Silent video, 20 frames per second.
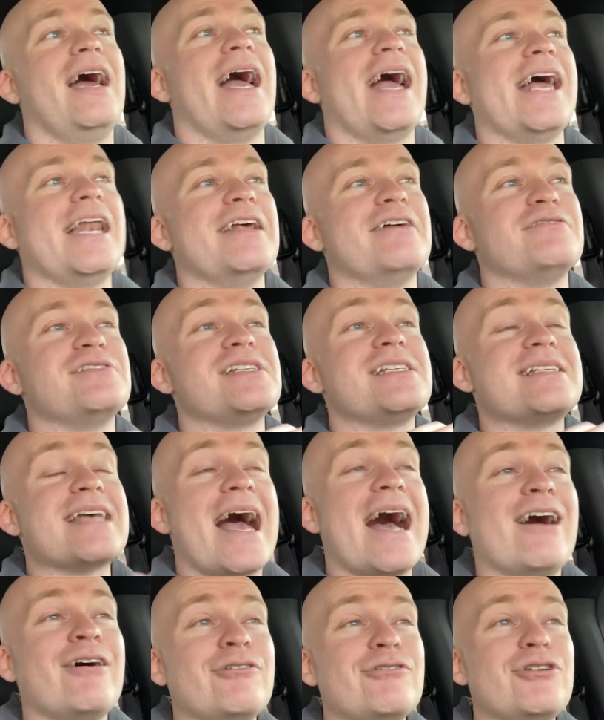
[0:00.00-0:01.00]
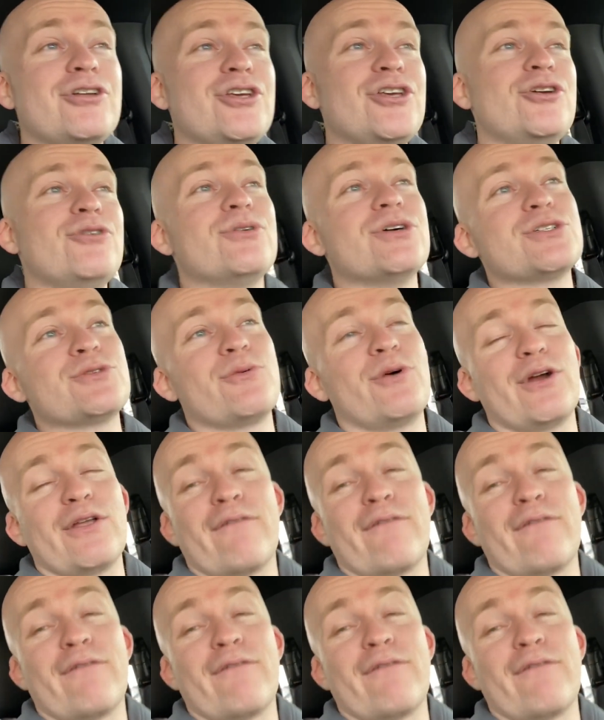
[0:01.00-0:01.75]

And if sound to you is worth